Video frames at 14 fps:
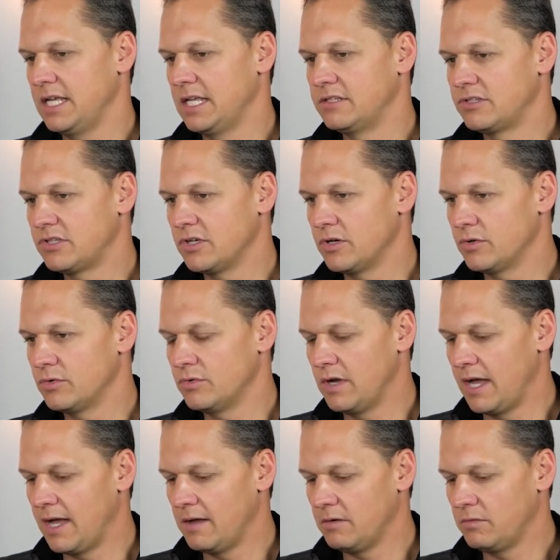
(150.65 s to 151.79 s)
And
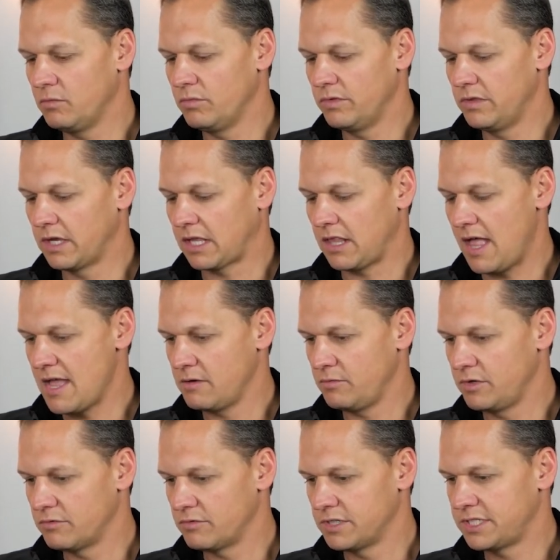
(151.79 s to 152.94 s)
so the client
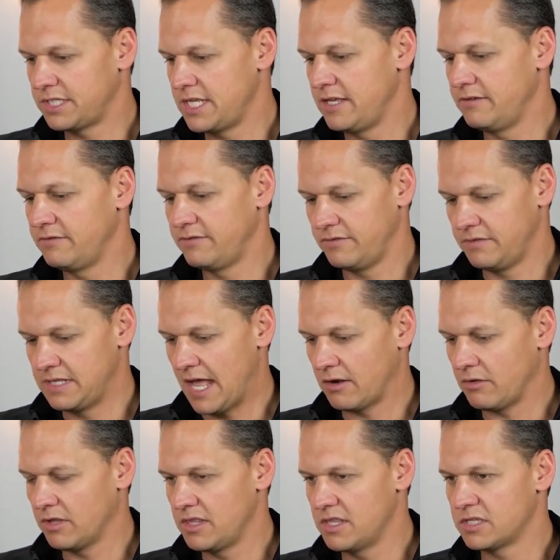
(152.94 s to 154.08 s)
would receive not
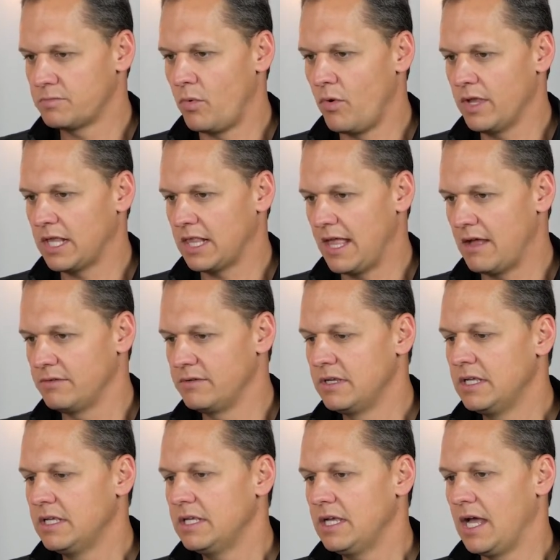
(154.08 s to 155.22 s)
only this point cloud,
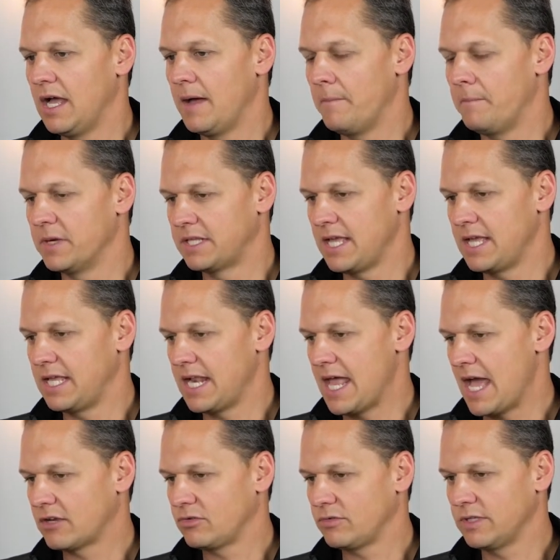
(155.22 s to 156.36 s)
but they can
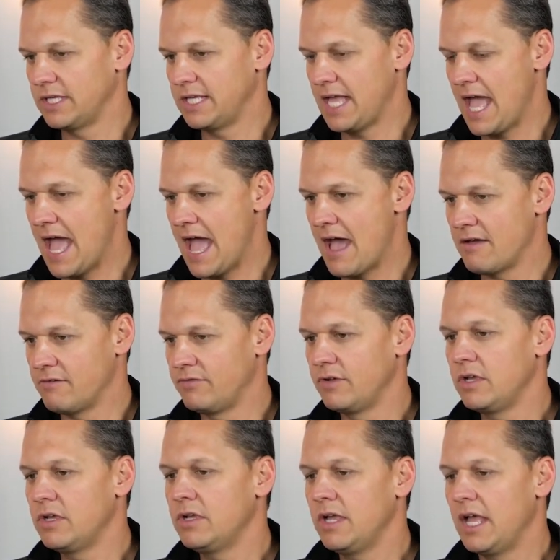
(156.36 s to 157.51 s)
actually have
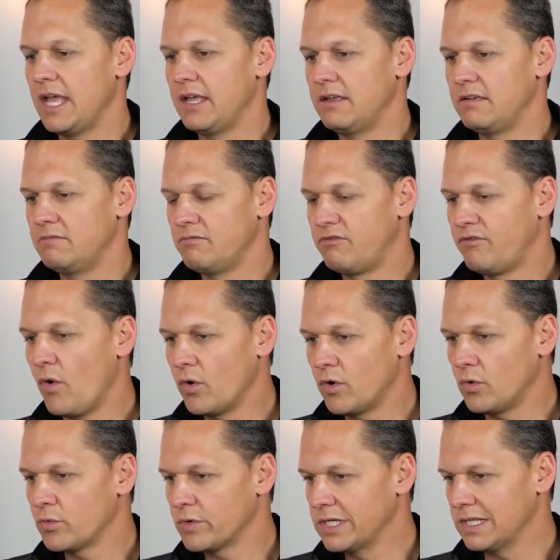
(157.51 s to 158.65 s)
a
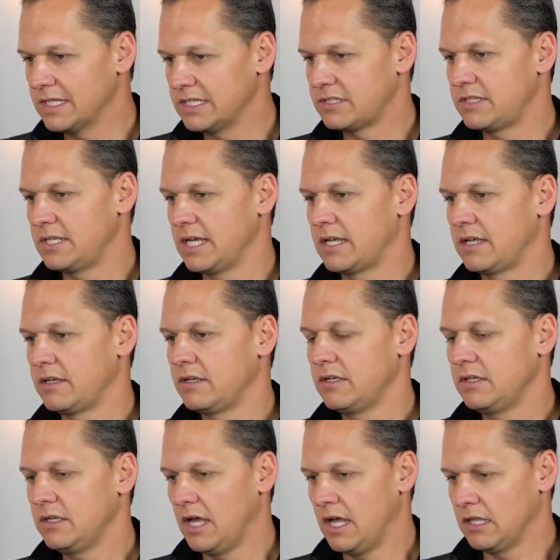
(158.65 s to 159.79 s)
photorealistic
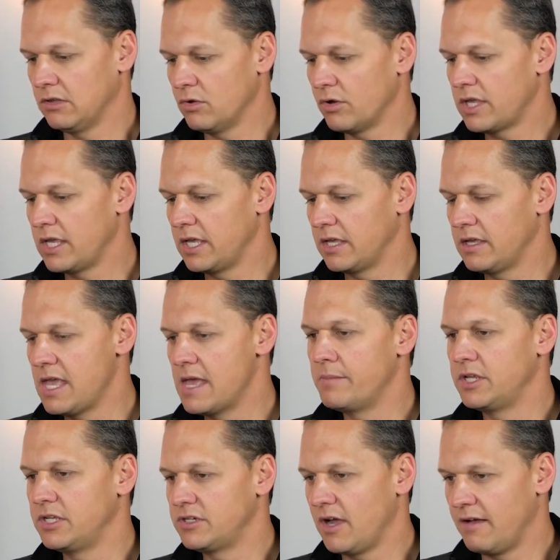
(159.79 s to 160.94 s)
looking
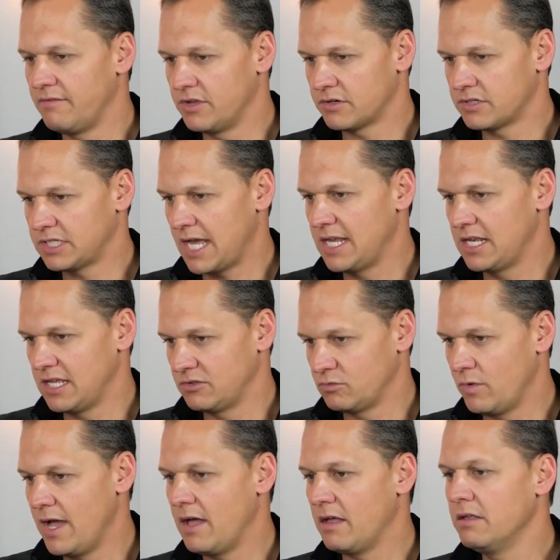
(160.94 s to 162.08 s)
image of their site as
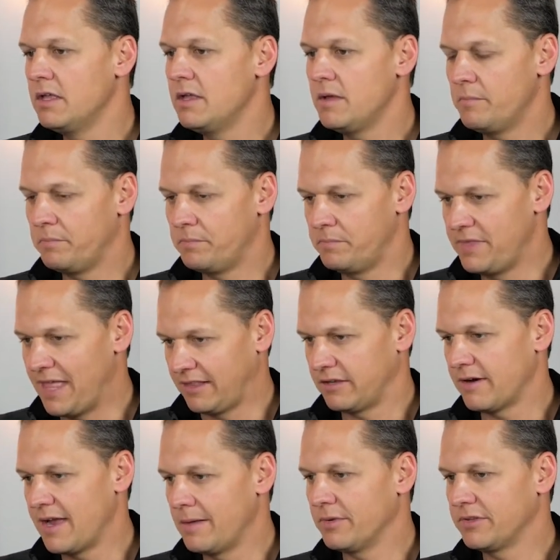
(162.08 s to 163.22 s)
well that
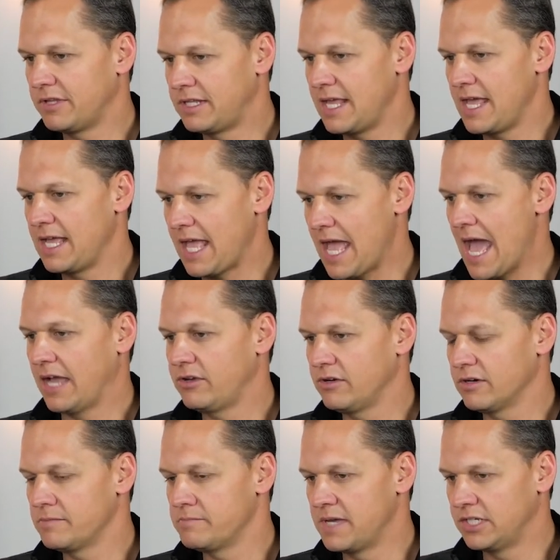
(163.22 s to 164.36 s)
they're able to take accurate